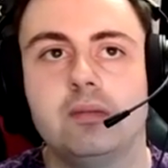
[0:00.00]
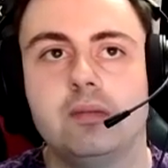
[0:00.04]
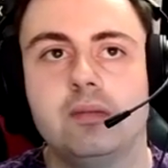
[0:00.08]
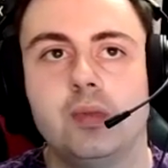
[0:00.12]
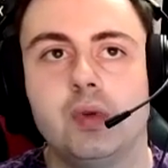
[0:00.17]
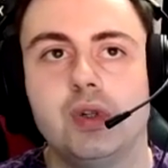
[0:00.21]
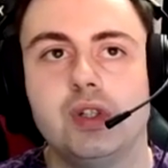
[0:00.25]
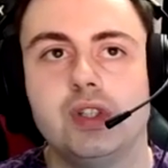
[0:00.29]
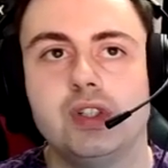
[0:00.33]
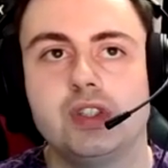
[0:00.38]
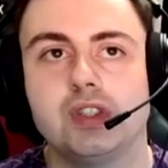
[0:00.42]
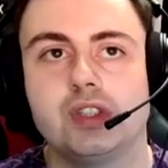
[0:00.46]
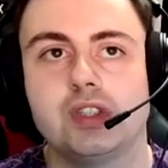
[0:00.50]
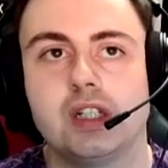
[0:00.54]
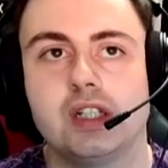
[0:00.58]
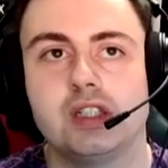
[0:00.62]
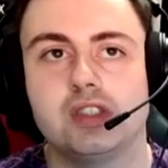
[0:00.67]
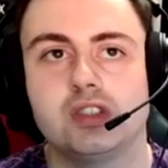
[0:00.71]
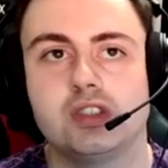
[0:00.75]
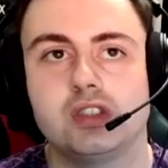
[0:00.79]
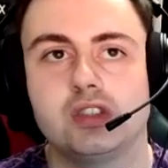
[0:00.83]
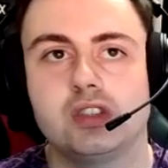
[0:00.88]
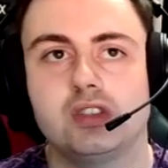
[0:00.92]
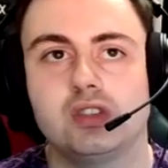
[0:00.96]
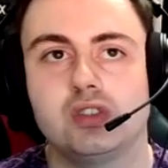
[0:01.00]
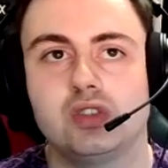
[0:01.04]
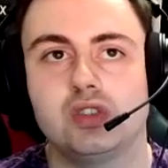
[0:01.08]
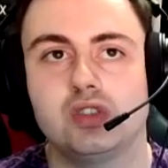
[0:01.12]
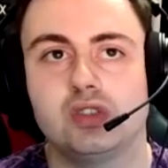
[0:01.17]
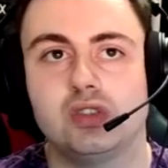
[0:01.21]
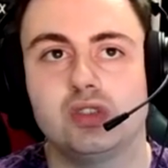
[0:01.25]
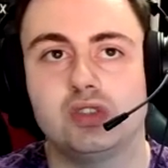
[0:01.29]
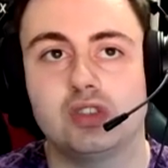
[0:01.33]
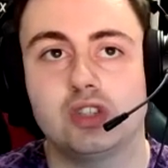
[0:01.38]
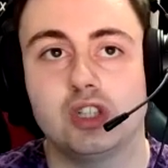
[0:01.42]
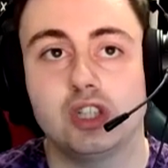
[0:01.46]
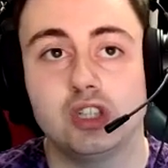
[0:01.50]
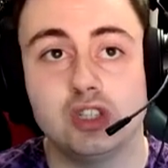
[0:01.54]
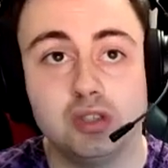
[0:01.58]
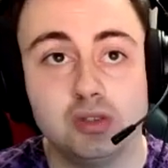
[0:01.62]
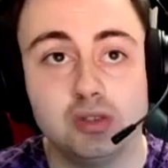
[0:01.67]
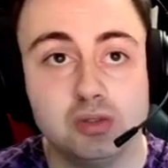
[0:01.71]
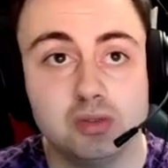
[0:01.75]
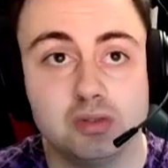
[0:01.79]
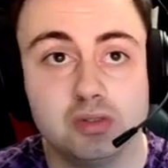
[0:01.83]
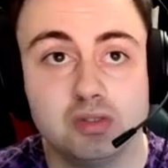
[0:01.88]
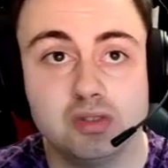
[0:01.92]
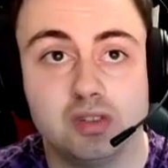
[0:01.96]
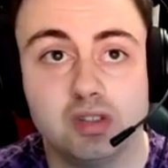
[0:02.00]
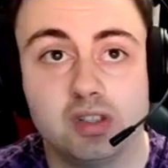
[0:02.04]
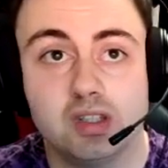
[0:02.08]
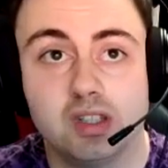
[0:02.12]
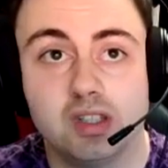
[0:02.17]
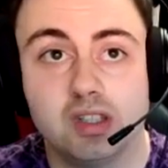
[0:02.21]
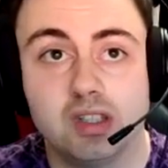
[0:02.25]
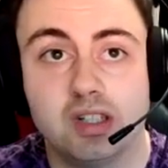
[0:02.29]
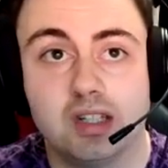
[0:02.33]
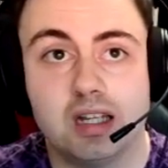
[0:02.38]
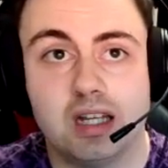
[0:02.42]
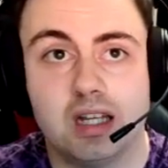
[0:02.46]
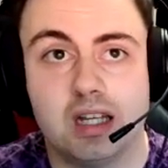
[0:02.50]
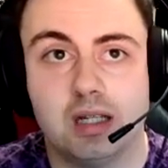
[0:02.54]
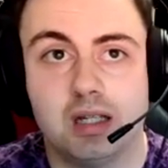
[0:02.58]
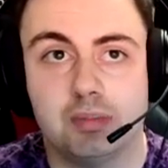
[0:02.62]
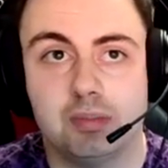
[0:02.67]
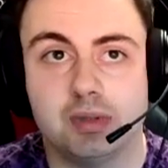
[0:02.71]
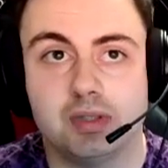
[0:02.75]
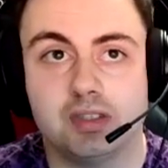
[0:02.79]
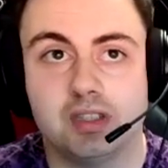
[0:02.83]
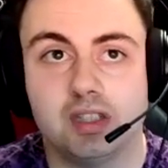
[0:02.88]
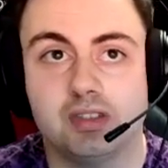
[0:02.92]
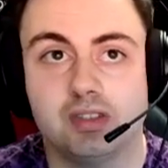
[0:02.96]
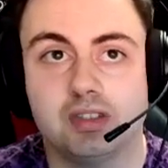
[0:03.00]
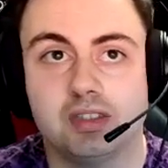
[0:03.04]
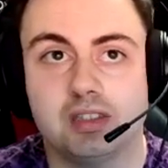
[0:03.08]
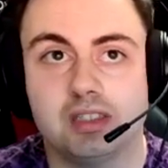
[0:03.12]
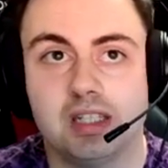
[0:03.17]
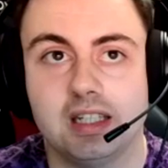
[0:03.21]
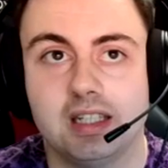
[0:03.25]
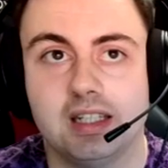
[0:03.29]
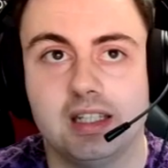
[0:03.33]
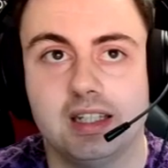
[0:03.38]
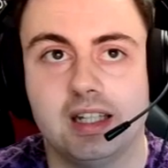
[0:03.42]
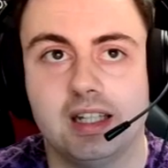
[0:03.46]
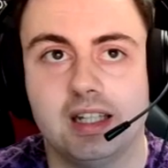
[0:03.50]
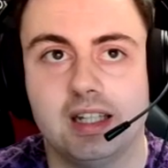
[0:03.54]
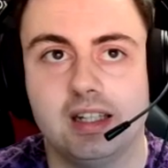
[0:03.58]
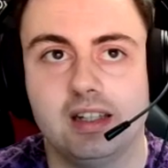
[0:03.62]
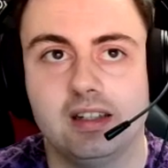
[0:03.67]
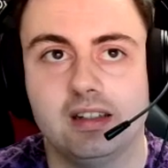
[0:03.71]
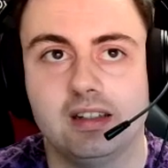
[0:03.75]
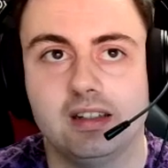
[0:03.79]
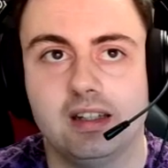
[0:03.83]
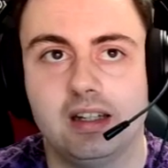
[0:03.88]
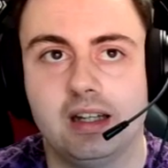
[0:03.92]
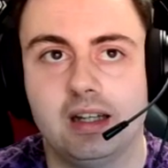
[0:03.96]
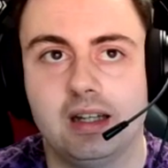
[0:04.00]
which has 2 episodes set there.